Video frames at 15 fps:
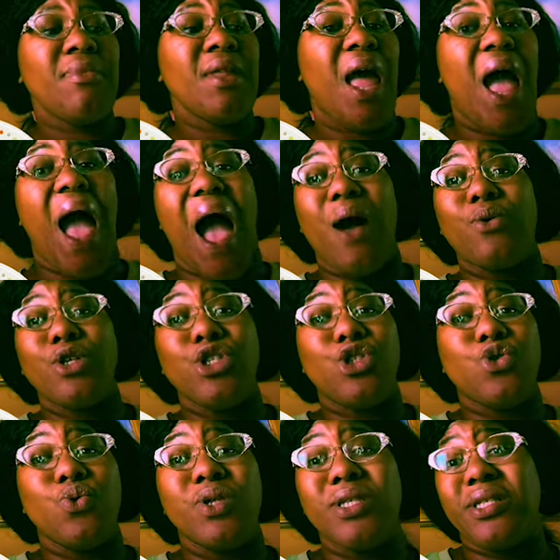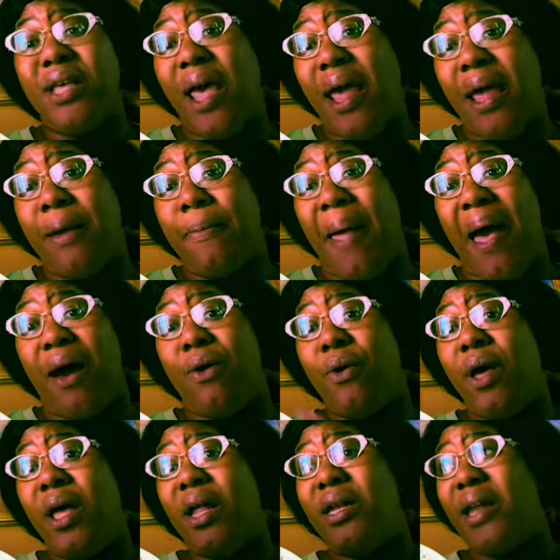how to do the same. Now,
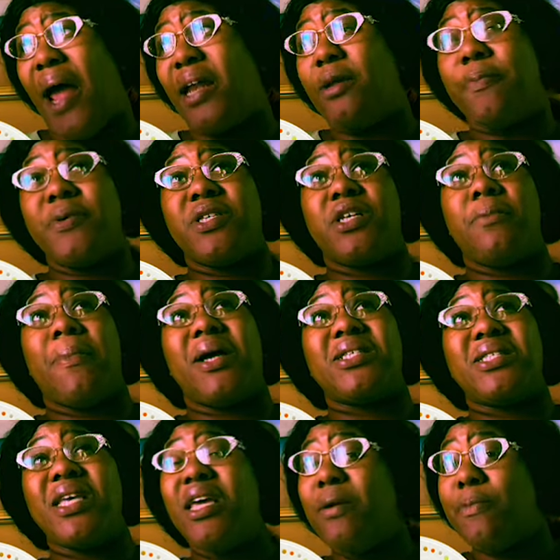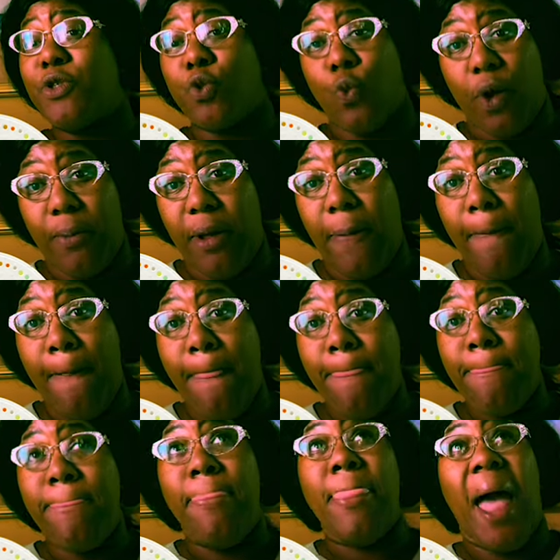90% of my team is women,
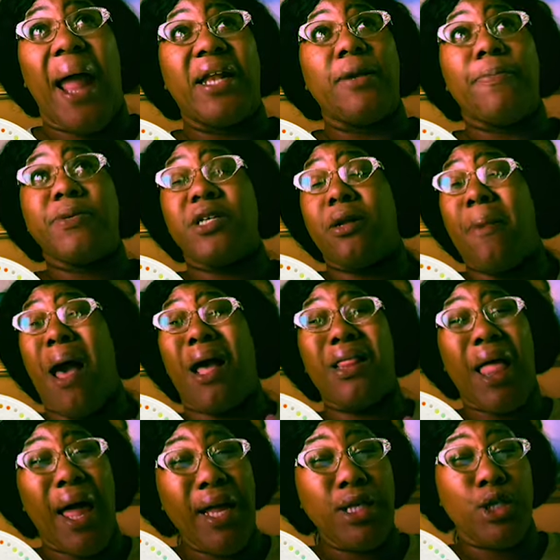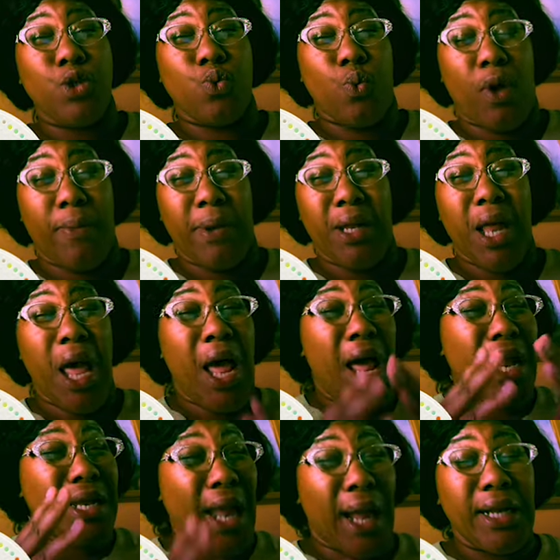90% of my clients is women,
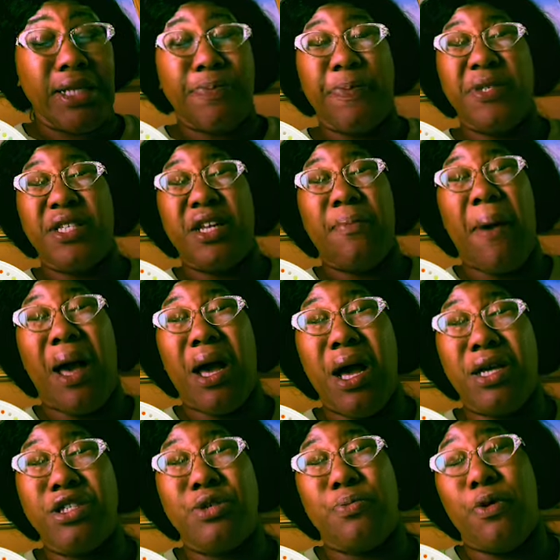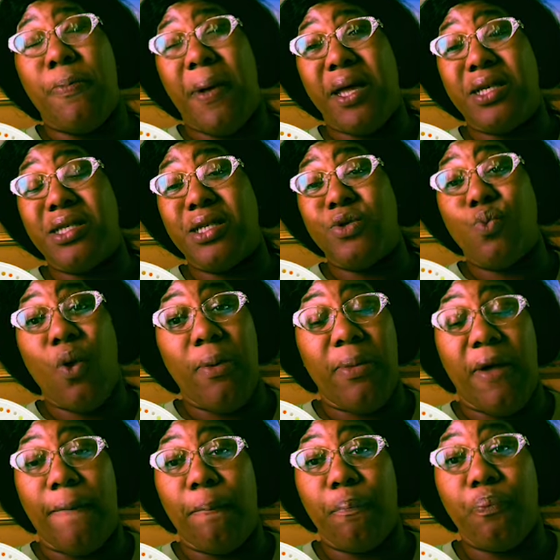and 90% of my customer base is
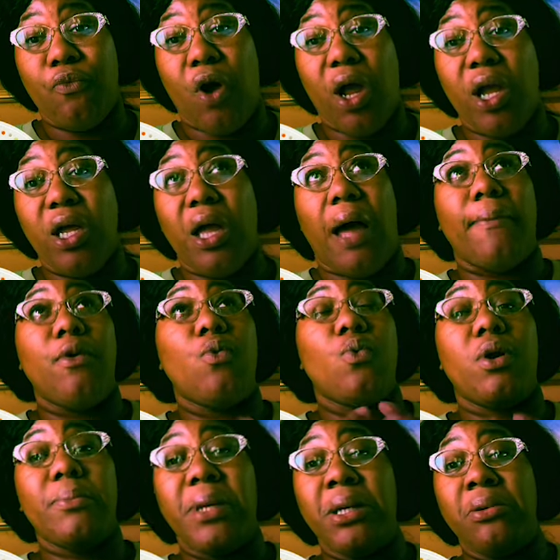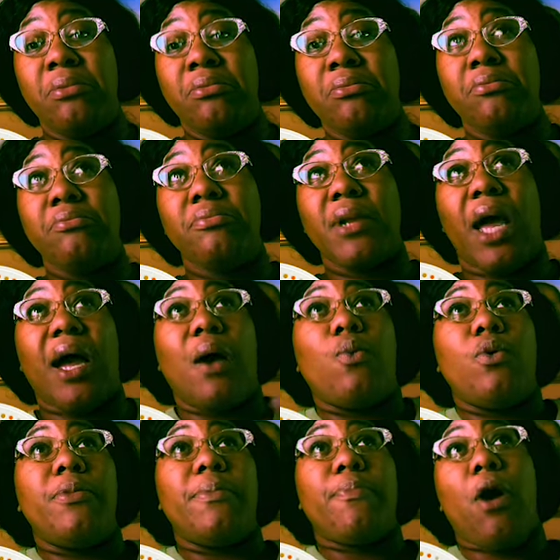women, right? I'm a woman. I got
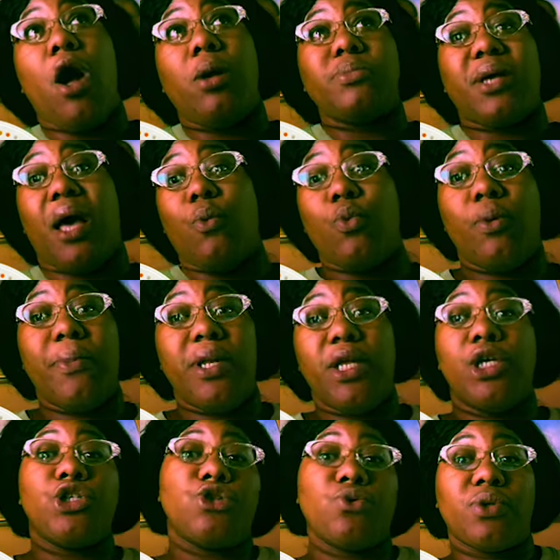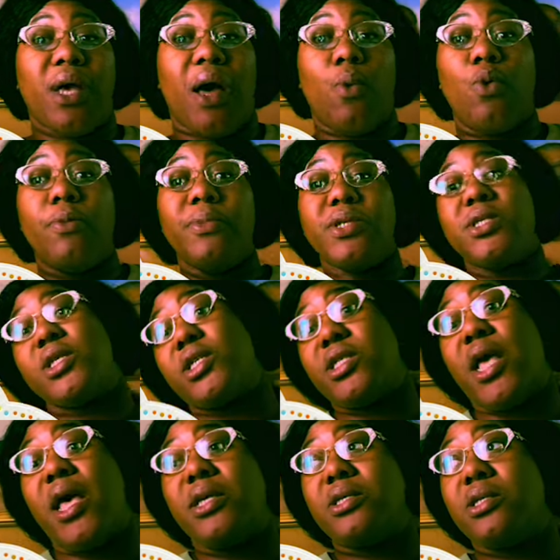women problems, I got women issues, I got women
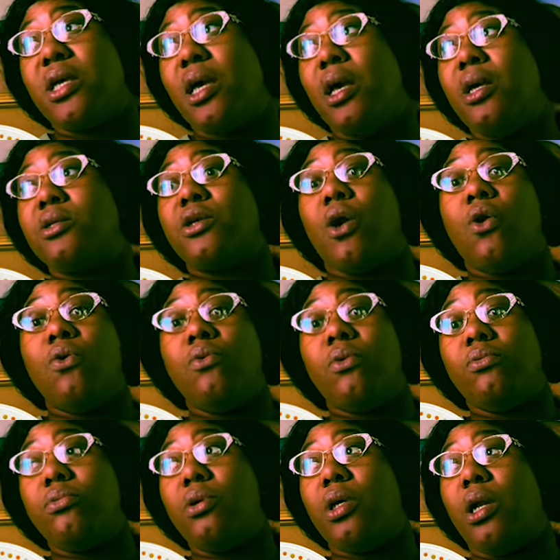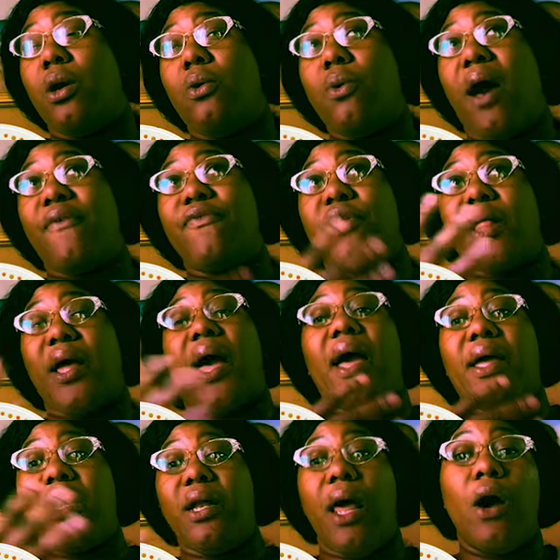success. So, you know, I feel like I
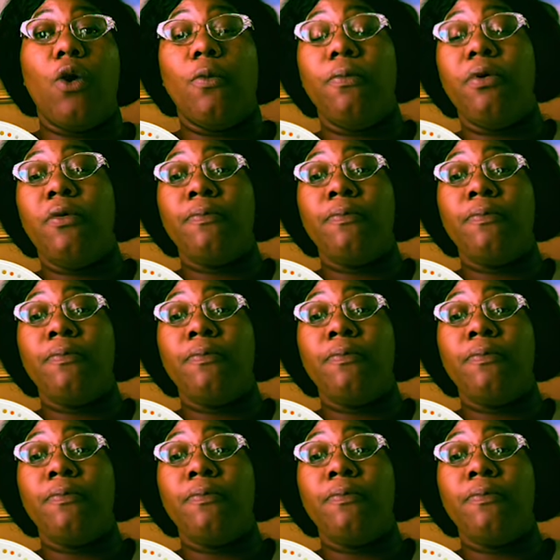can help